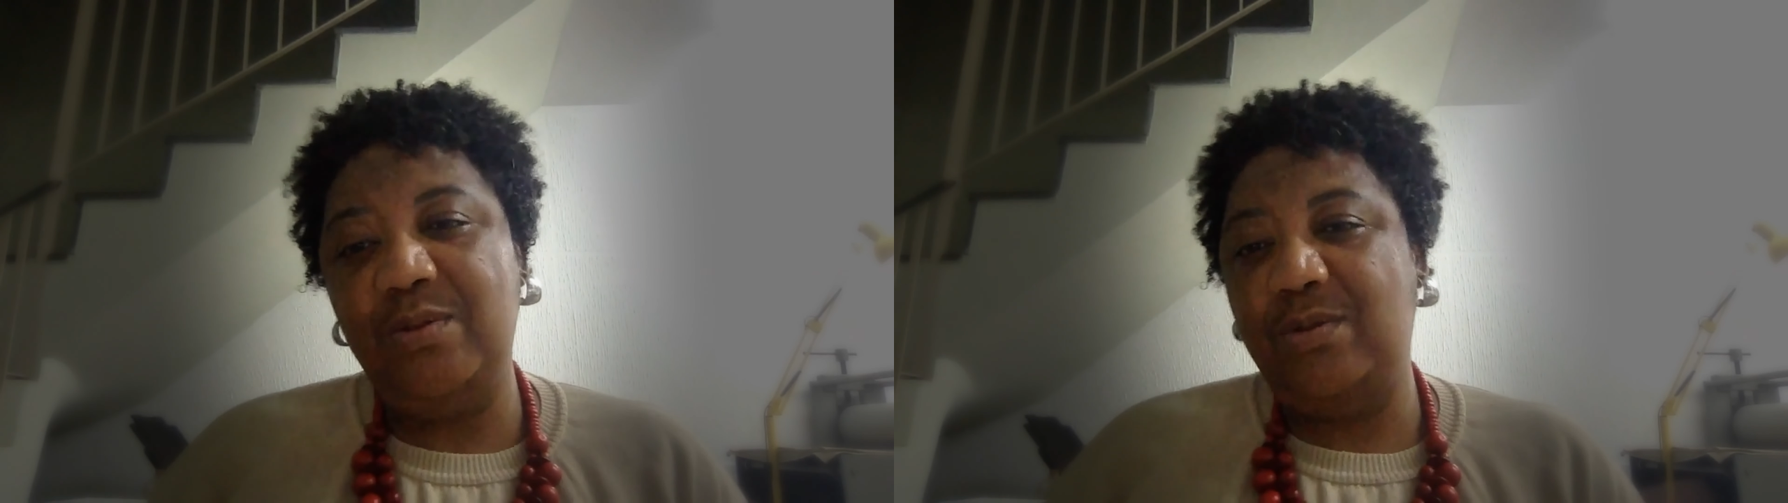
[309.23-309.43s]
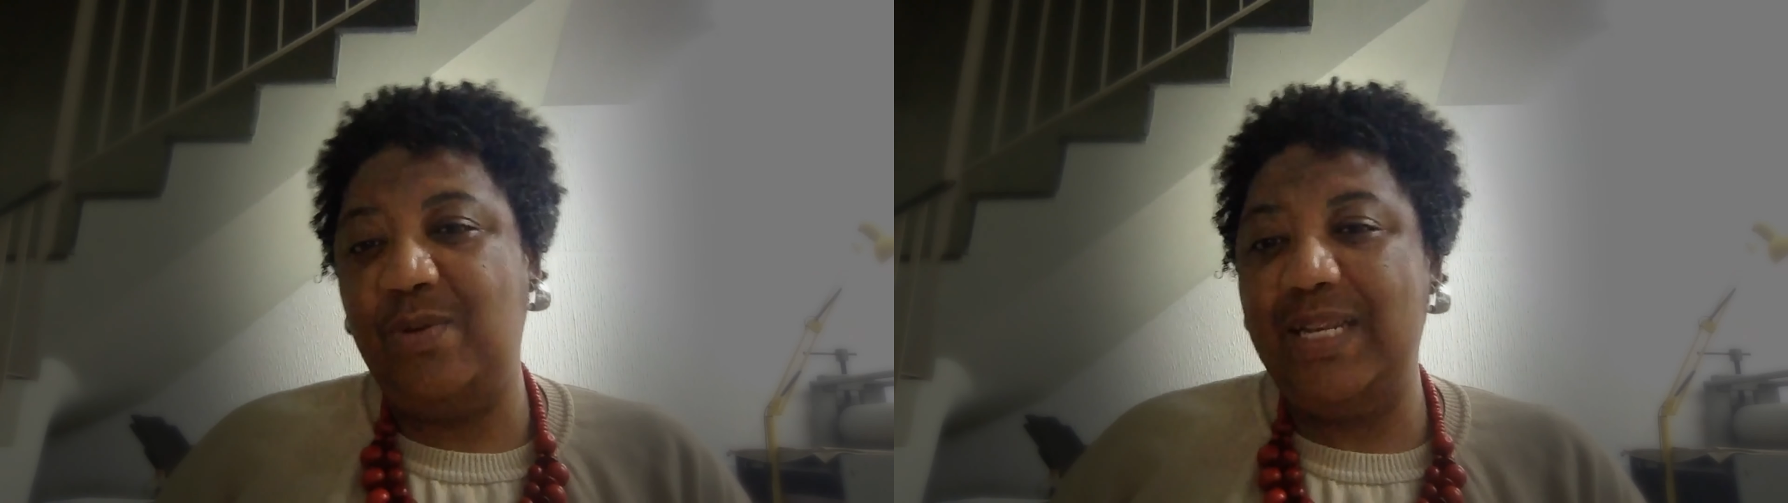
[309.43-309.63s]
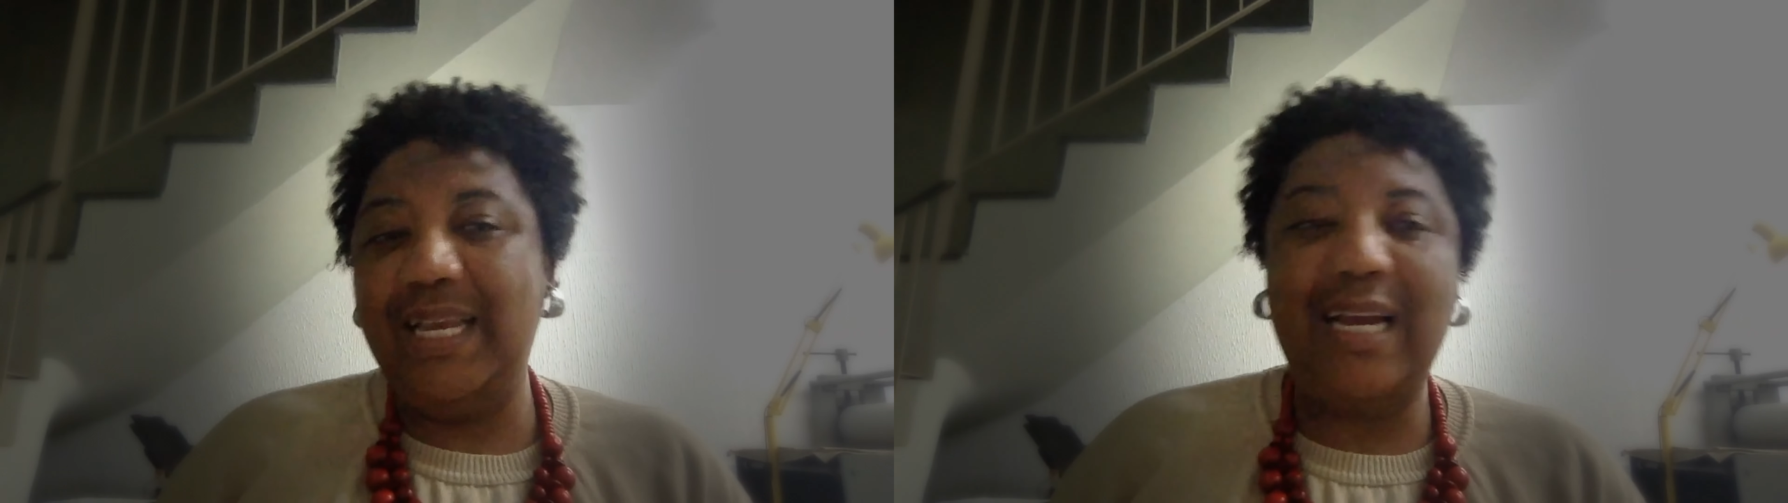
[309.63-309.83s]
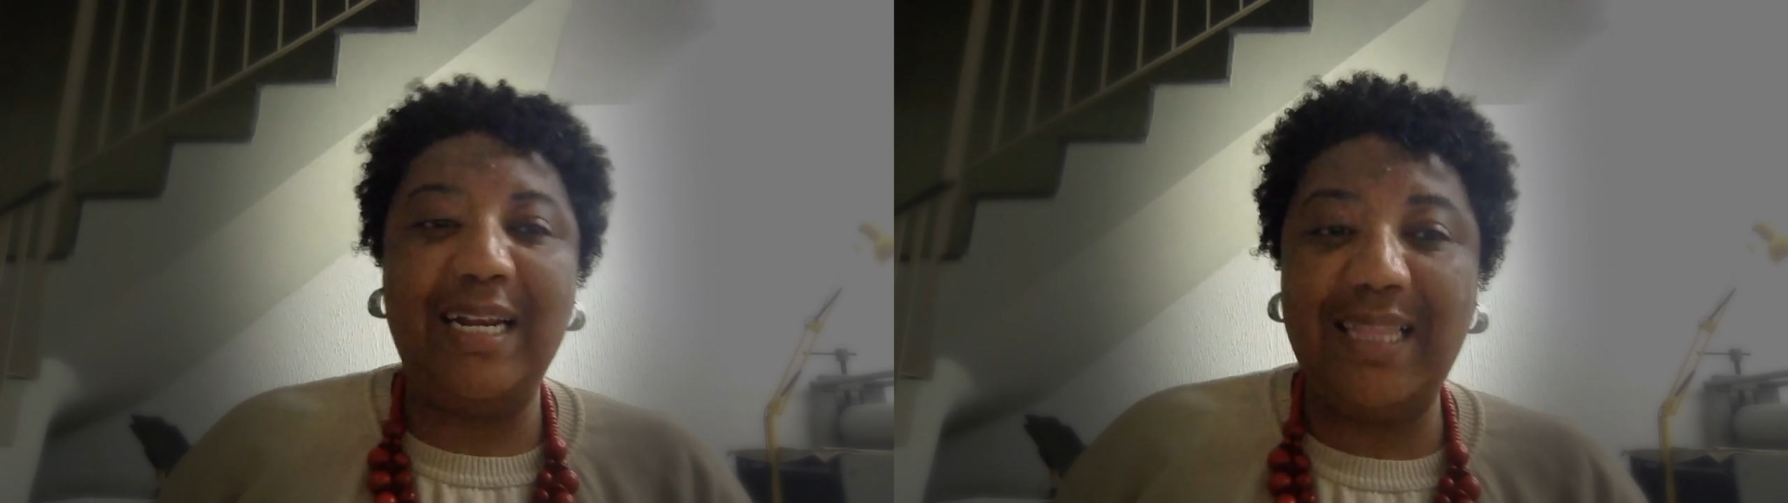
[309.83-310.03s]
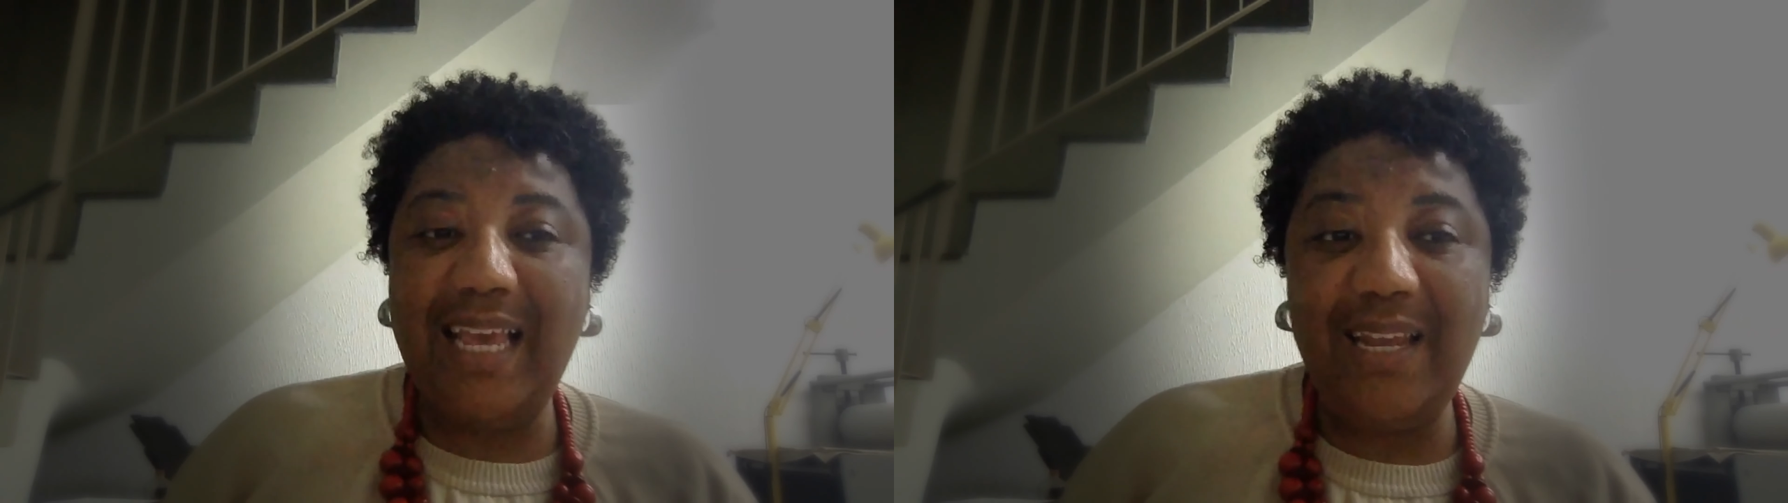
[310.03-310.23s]
Sueli
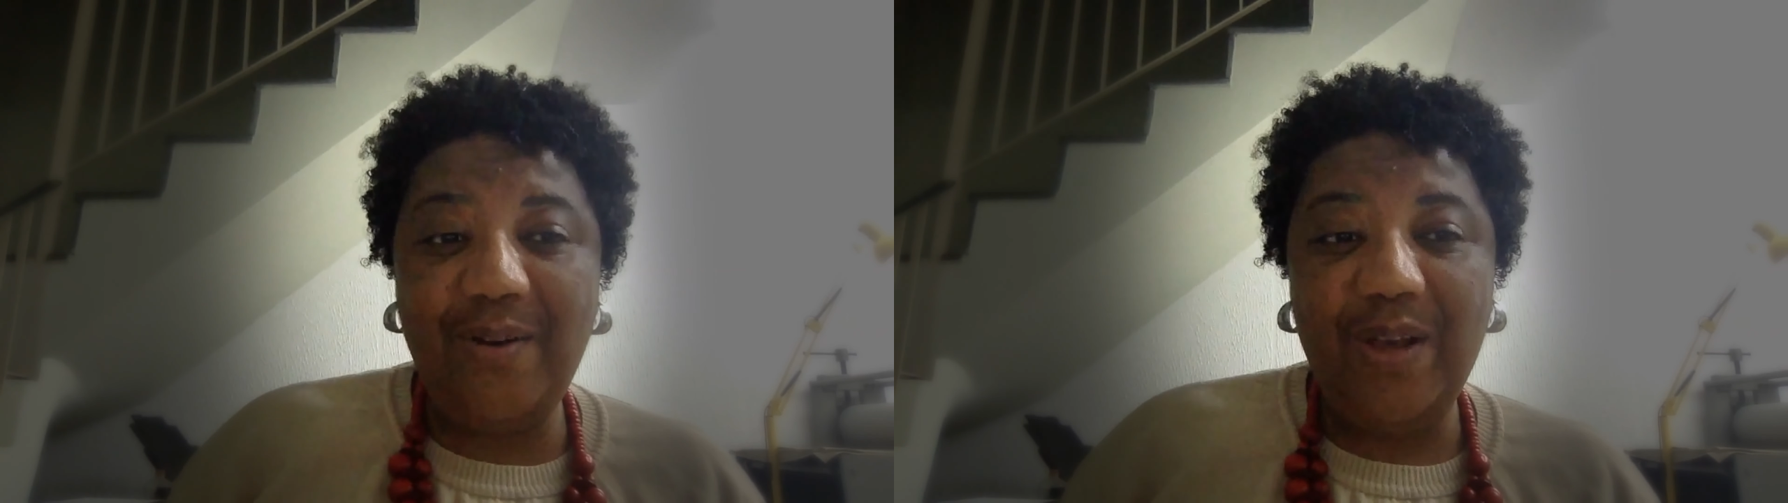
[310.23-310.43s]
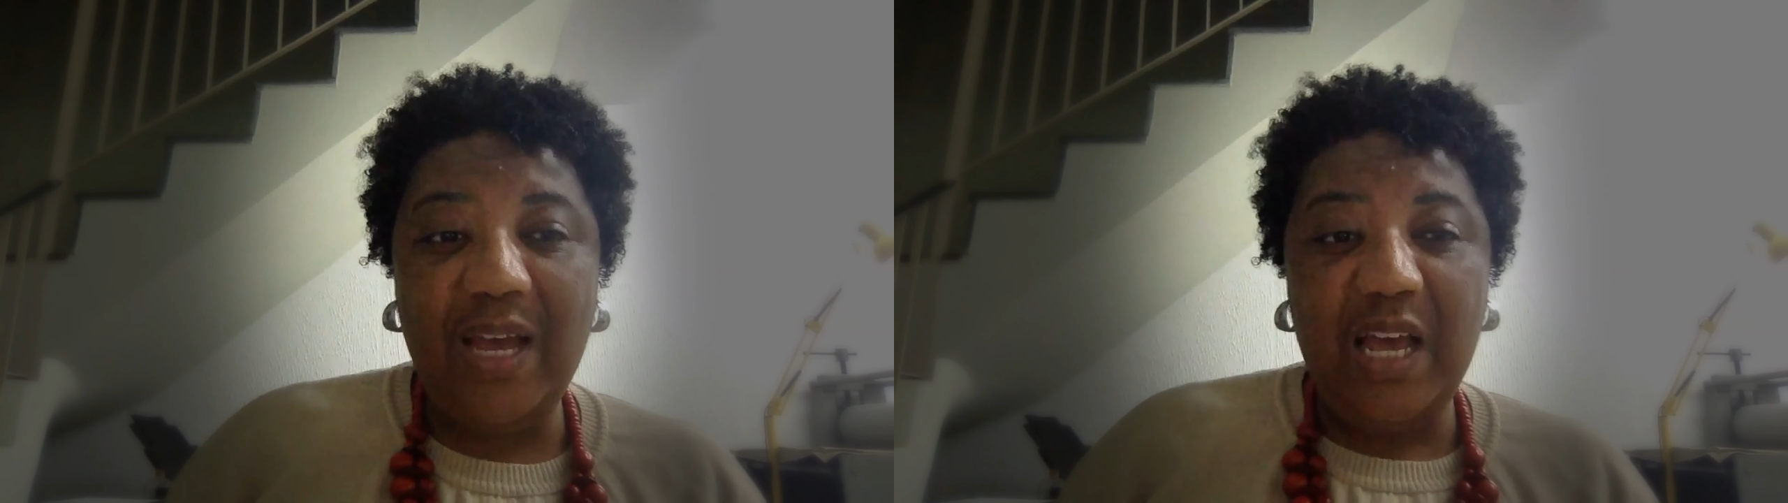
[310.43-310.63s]
Carneiro.